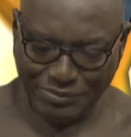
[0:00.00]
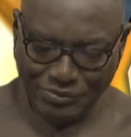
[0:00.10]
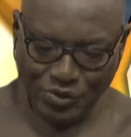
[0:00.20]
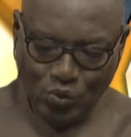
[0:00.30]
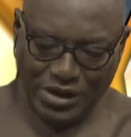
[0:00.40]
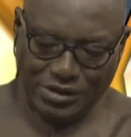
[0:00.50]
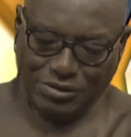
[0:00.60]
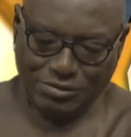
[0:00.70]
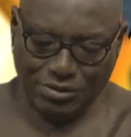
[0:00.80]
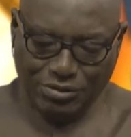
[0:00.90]
Um,
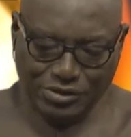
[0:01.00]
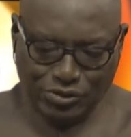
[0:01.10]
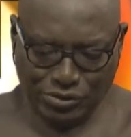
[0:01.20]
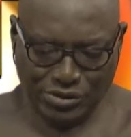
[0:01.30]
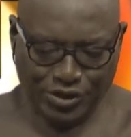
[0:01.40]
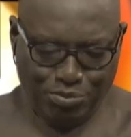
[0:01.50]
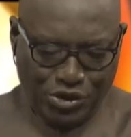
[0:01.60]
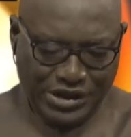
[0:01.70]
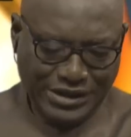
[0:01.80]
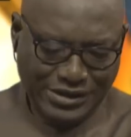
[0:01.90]
well,
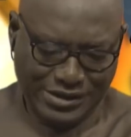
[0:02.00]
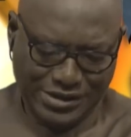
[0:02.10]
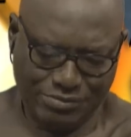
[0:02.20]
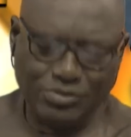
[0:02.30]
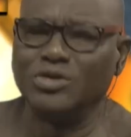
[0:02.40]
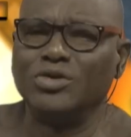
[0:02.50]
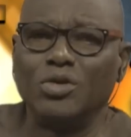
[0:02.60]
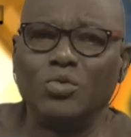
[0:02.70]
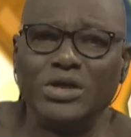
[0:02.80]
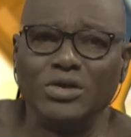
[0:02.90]
this morning,
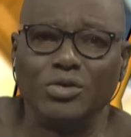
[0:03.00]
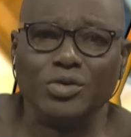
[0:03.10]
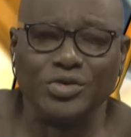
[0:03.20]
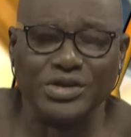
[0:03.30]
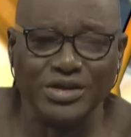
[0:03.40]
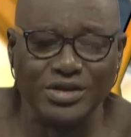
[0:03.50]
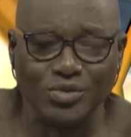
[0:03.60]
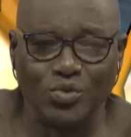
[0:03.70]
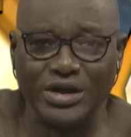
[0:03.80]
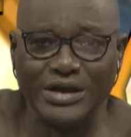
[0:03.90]
um, you know, you know the
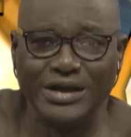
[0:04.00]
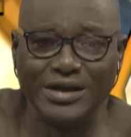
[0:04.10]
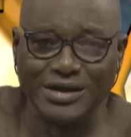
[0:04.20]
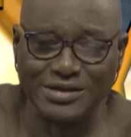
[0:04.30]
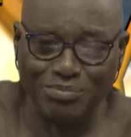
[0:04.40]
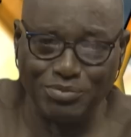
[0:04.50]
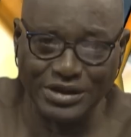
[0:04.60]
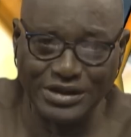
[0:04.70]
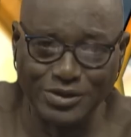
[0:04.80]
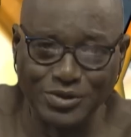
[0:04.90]
season we're in
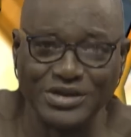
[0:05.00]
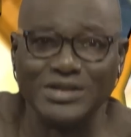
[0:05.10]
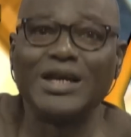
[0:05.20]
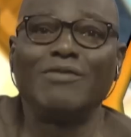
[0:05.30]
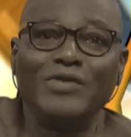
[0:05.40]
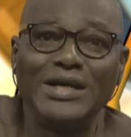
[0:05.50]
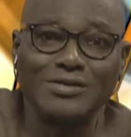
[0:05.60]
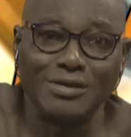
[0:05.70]
is the political season.